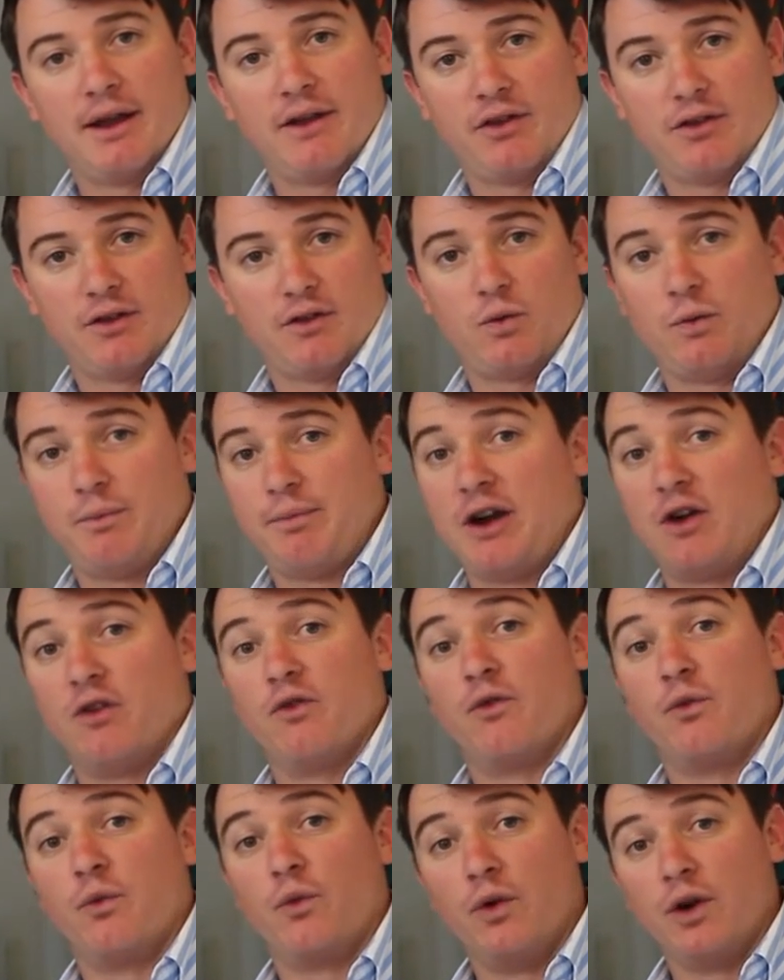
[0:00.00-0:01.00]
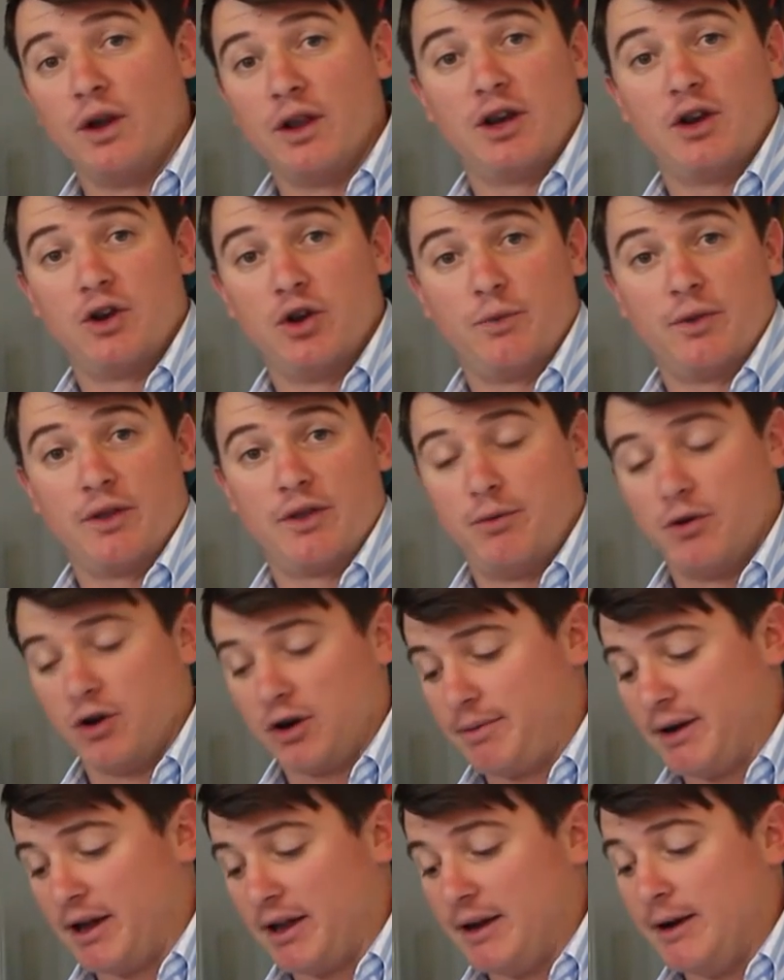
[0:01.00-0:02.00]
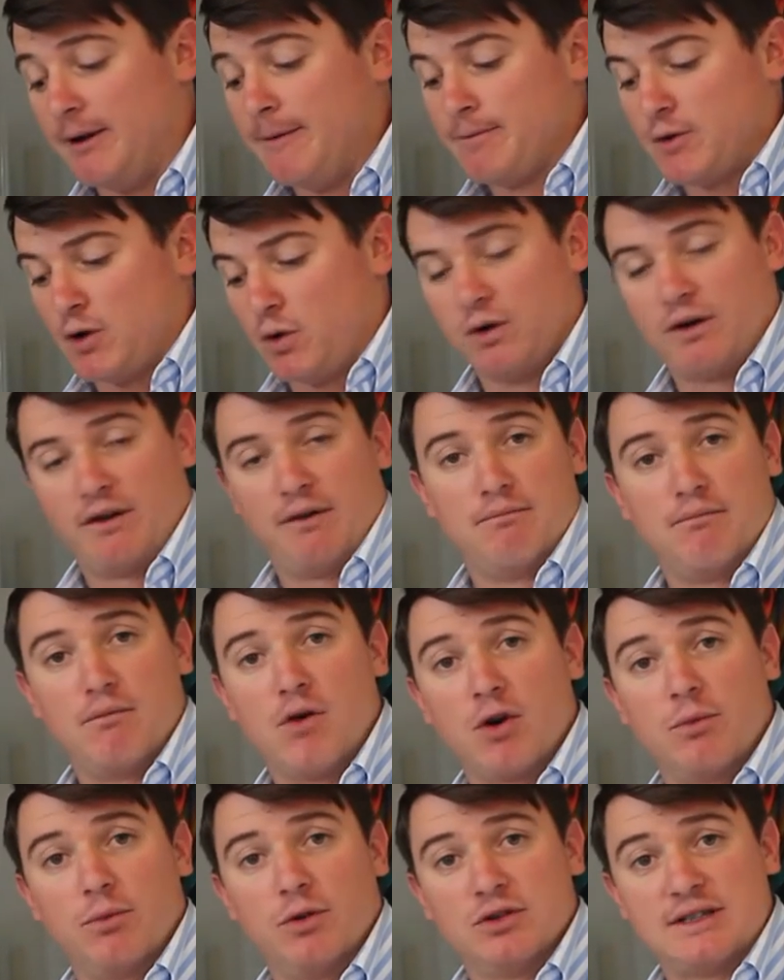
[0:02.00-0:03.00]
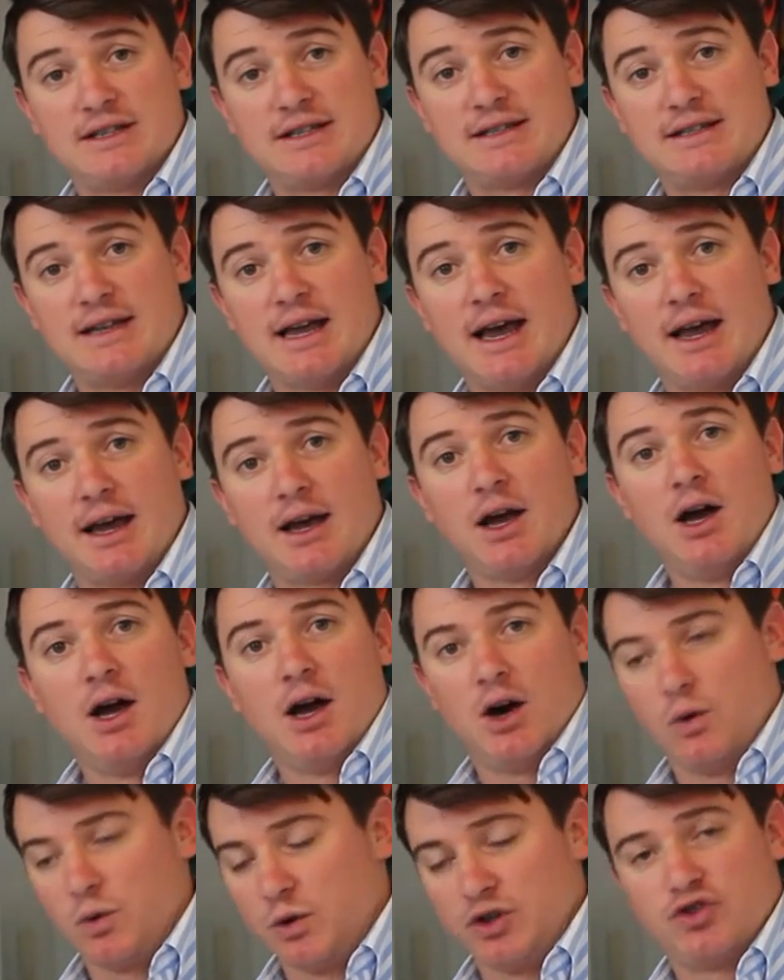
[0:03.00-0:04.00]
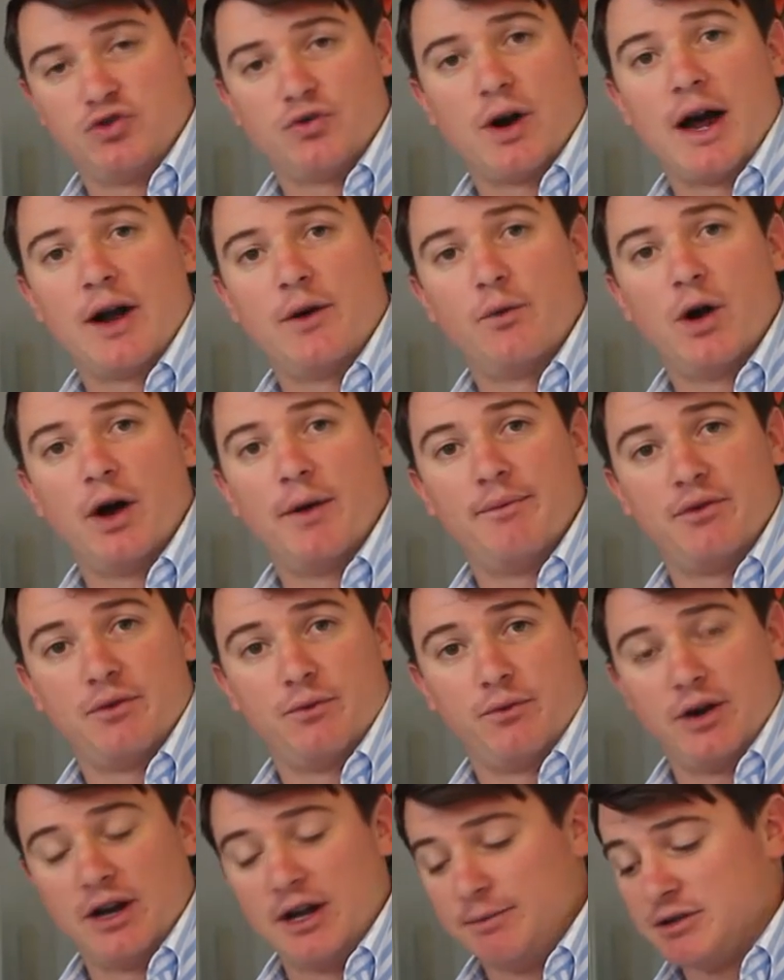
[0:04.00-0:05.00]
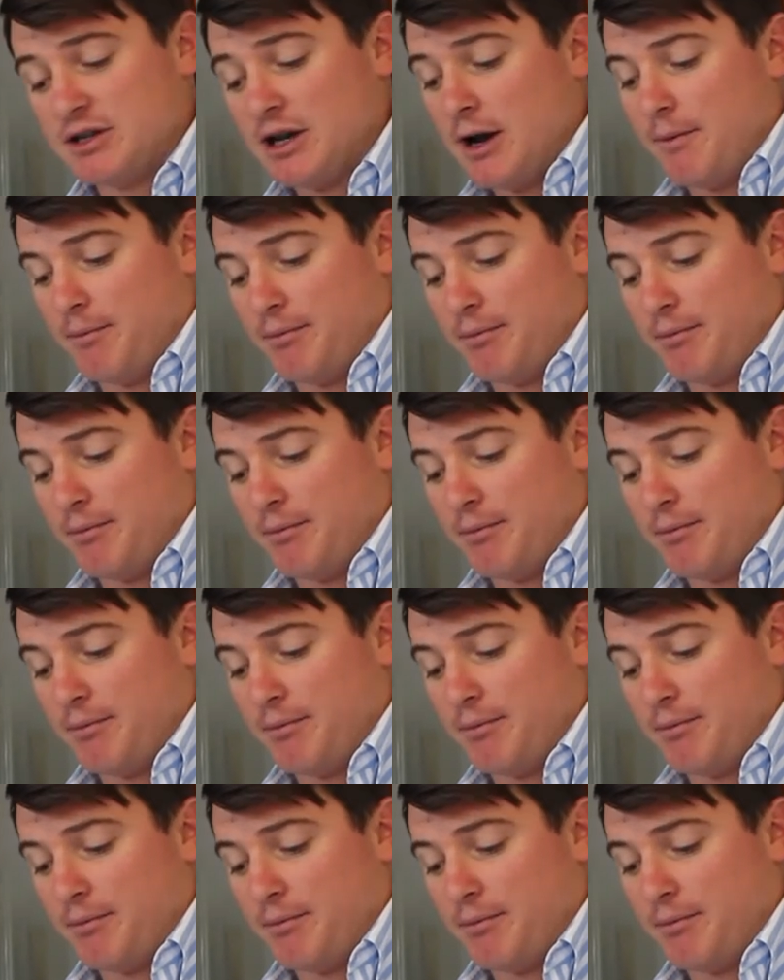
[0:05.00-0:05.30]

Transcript: I think this would pair really good with a pork belly or a marbled steak or dry rubs ribs.